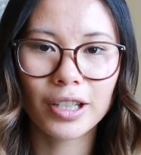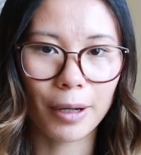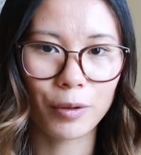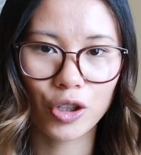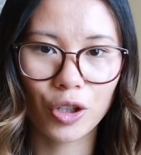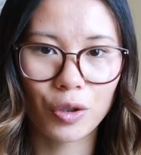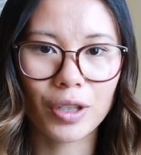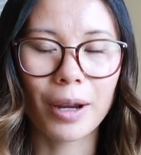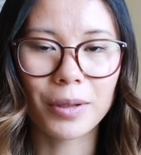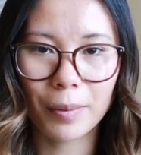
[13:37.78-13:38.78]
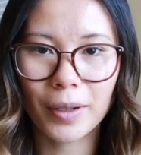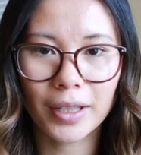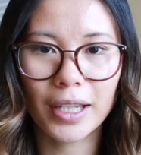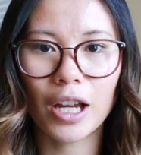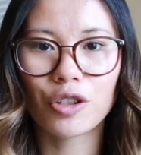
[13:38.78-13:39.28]
type of shoes, I'm
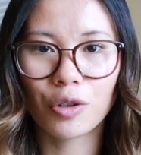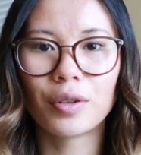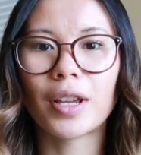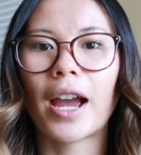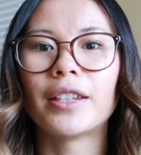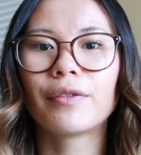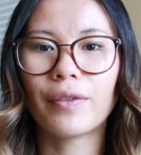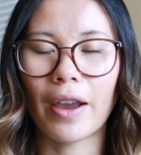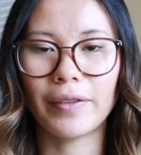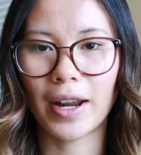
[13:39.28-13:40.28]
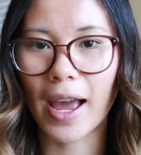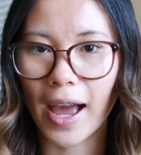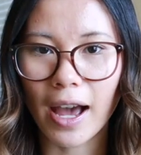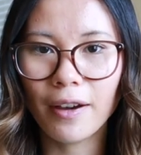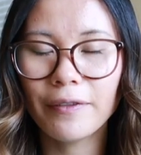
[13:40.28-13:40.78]
typically a true size five and a
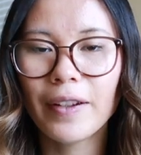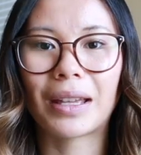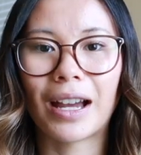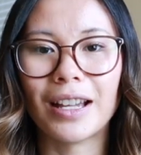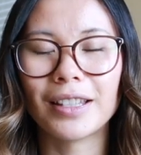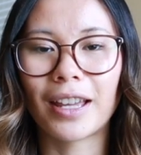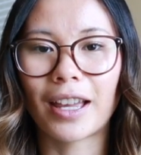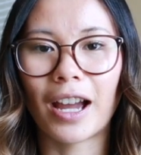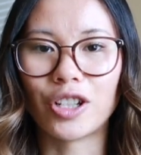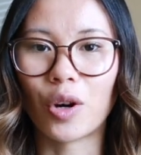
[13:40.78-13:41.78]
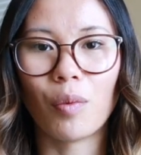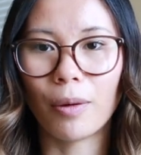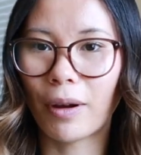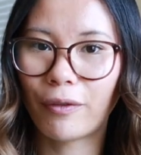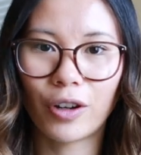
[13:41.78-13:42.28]
half because like I don't
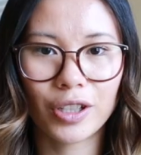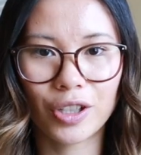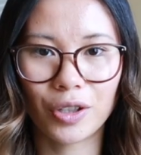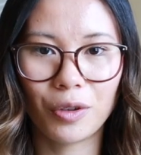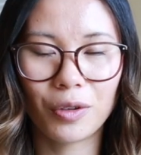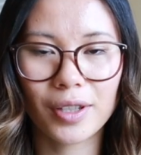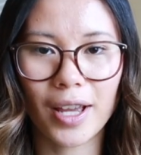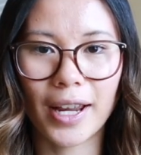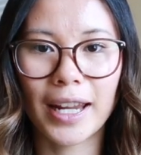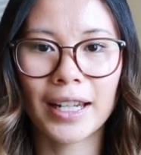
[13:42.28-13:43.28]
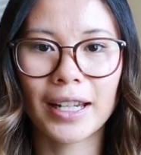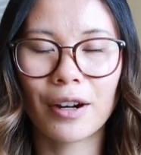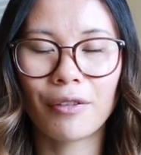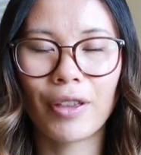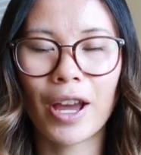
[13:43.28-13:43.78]
want my foot to slide in and
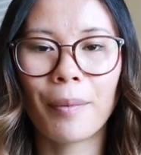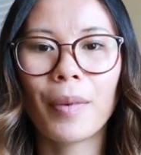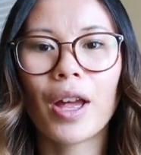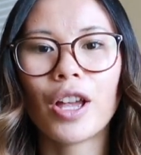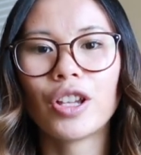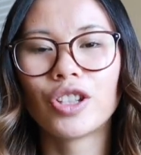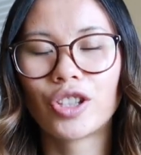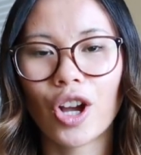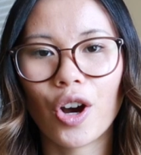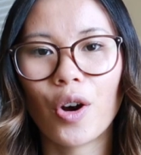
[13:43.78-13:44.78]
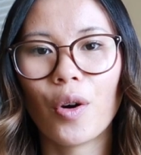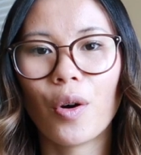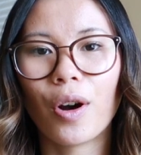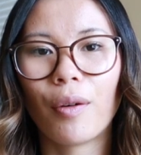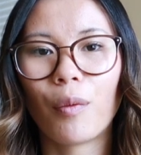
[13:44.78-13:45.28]
out of them.
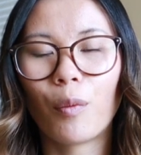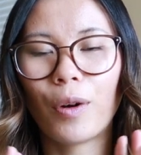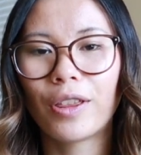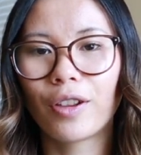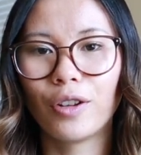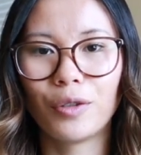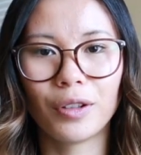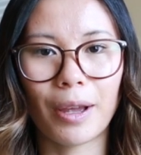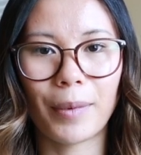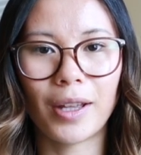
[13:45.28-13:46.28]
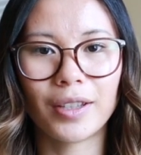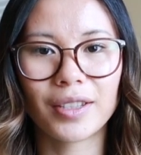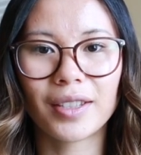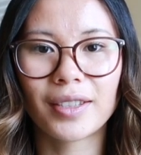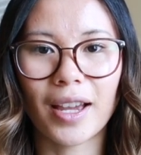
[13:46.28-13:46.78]
So with
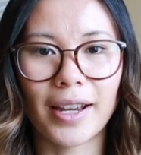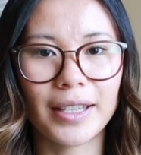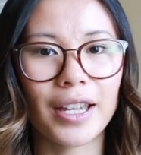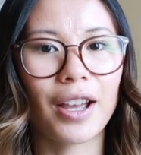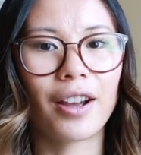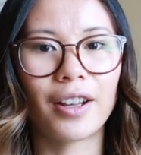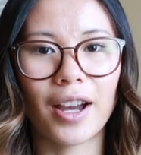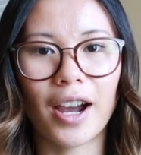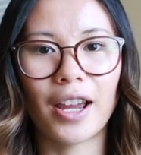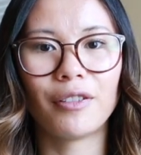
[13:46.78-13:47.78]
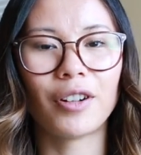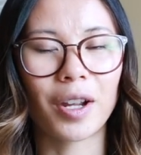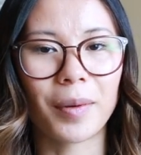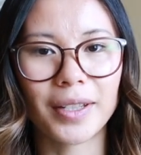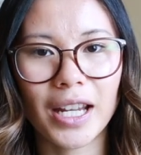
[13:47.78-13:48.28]
Lululemon's sizing guide
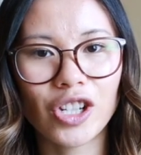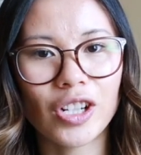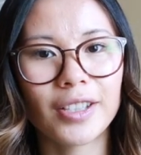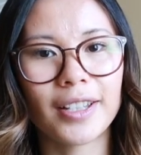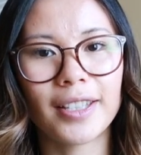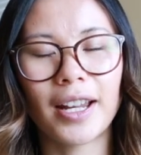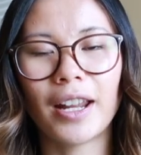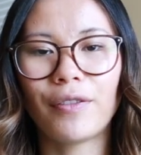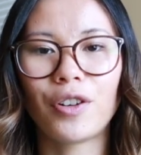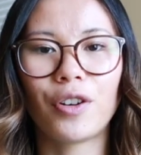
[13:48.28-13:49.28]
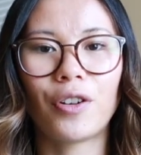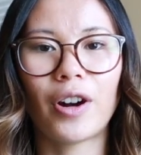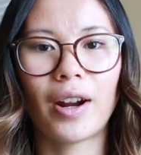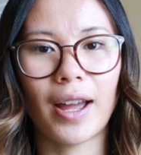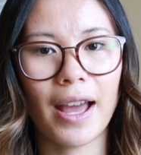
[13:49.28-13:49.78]
recommendations, they said if you're
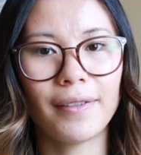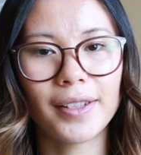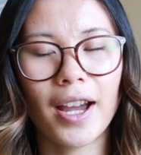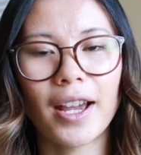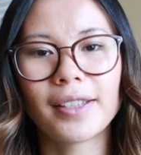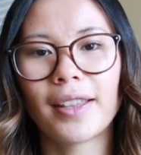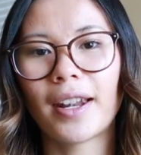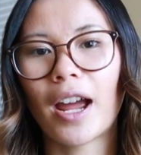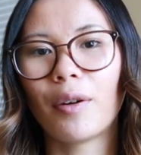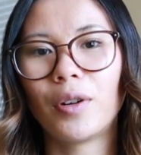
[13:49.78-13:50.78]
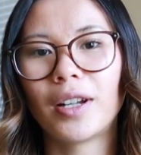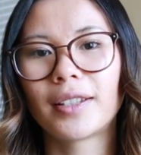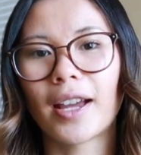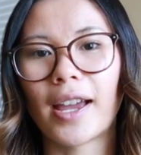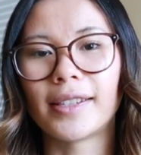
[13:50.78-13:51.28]
a half size, then I would
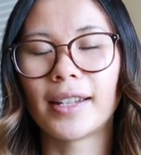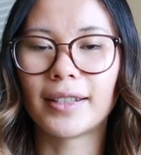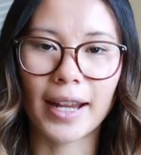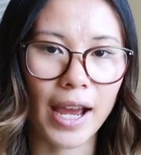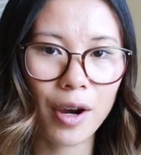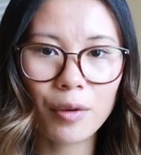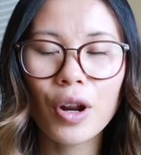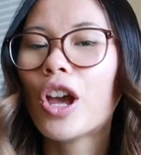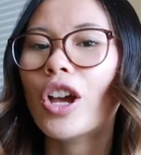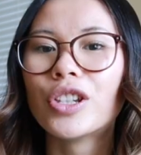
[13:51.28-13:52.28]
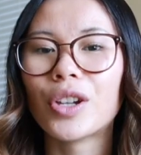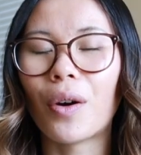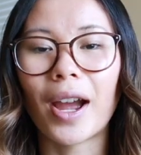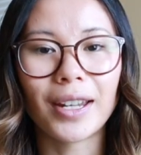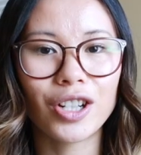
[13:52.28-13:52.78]
size down. So
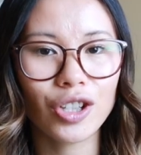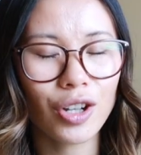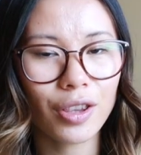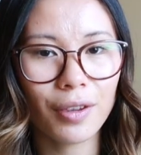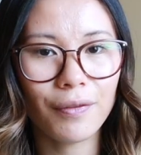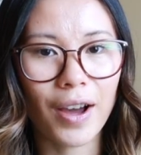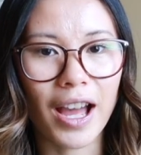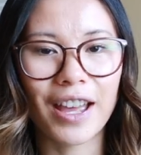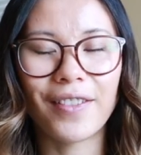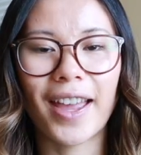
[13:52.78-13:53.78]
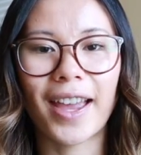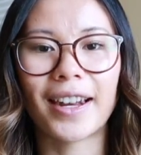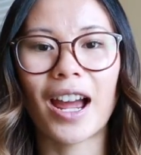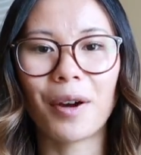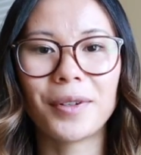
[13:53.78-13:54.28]
I initially got the five, and
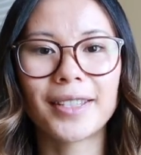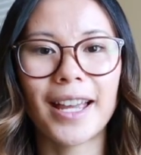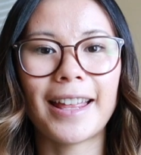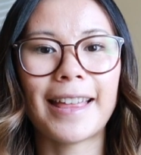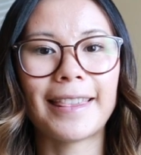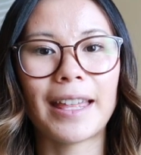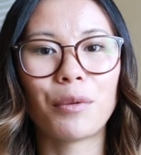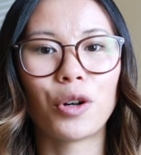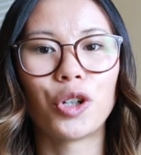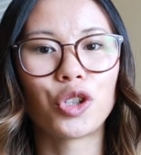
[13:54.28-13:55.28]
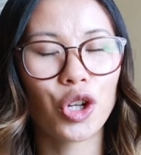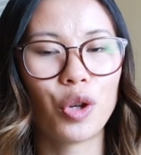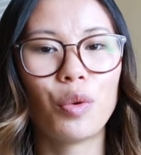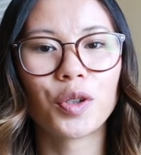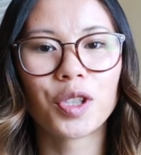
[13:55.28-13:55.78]
I would say that they were
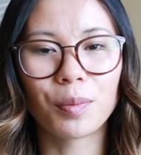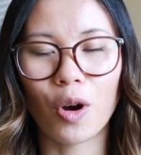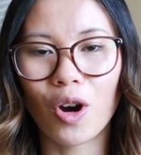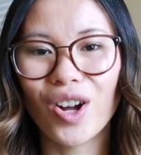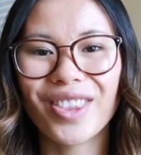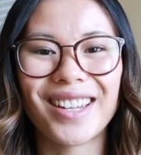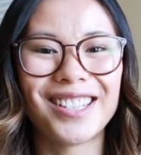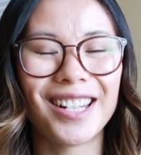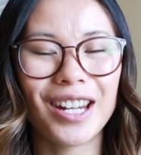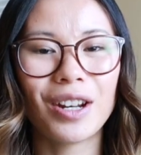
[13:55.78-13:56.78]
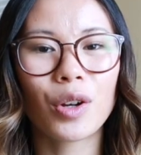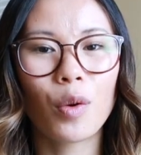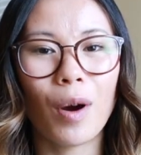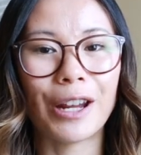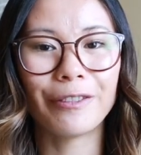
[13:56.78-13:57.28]
too small. They didn't
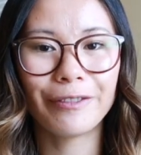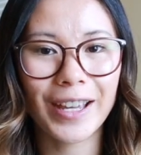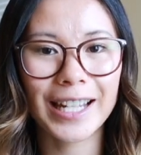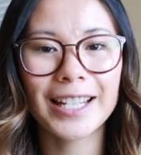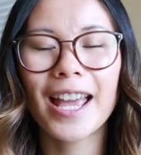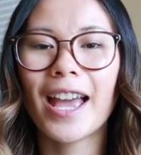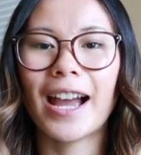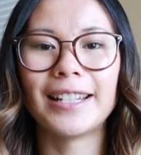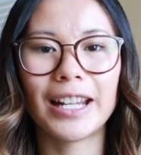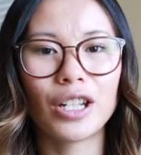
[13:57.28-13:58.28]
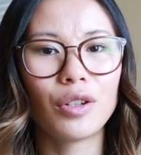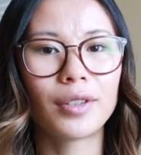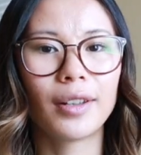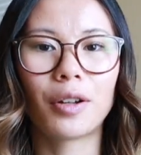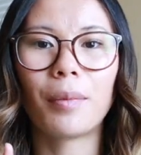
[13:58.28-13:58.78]
quite fit. I did
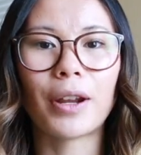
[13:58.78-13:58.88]
use a little